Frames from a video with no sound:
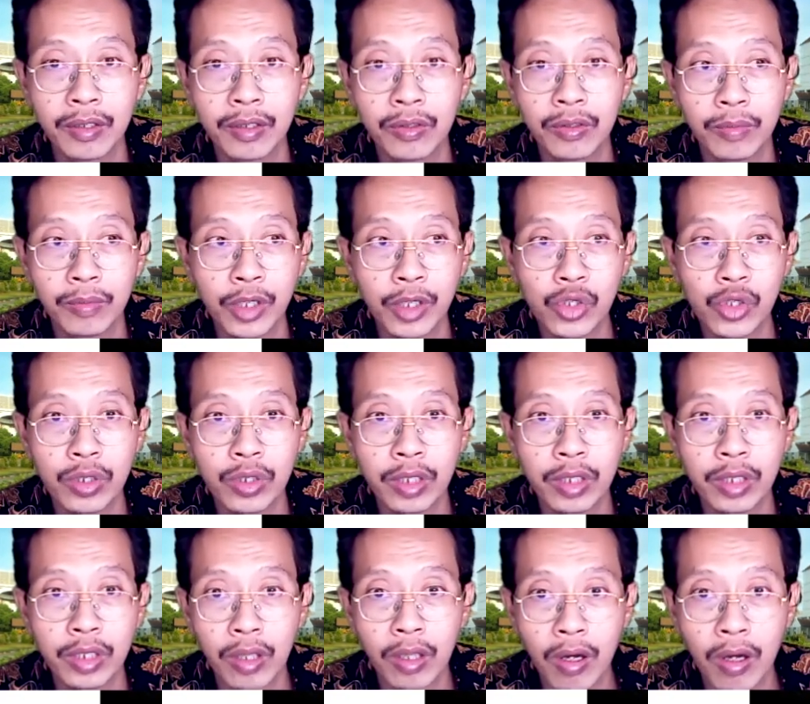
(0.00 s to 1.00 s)
to make sure
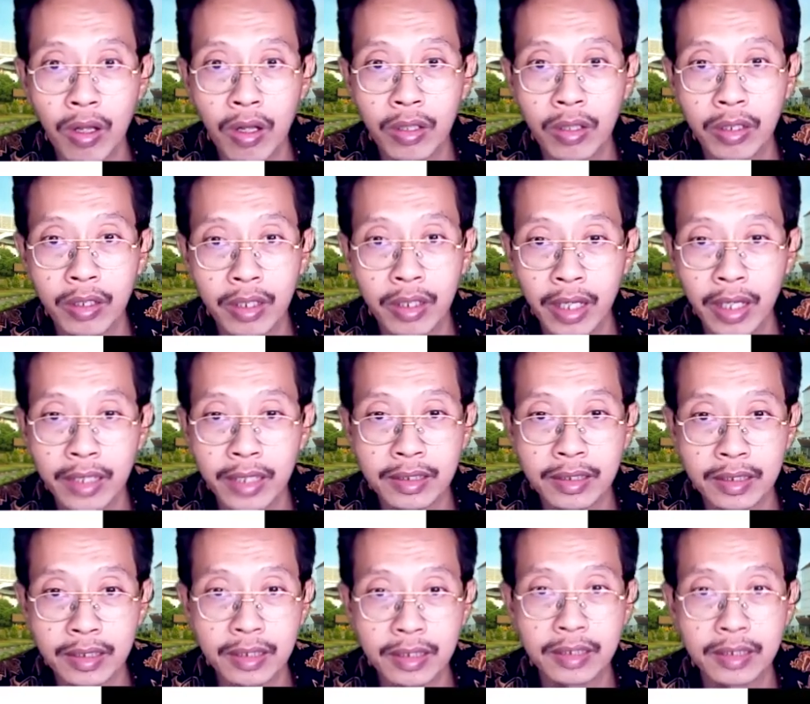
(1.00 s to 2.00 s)
that all the
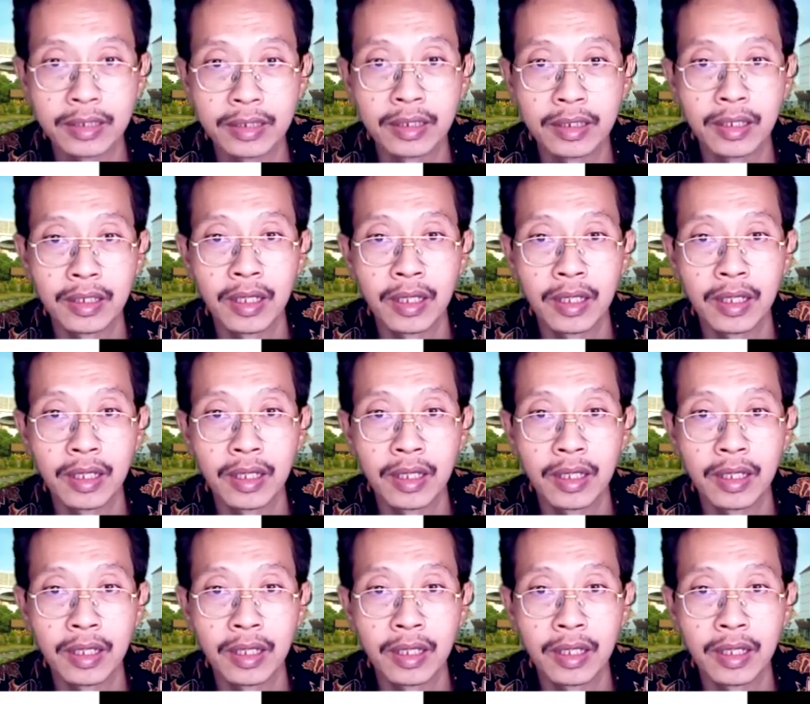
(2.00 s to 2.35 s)
classes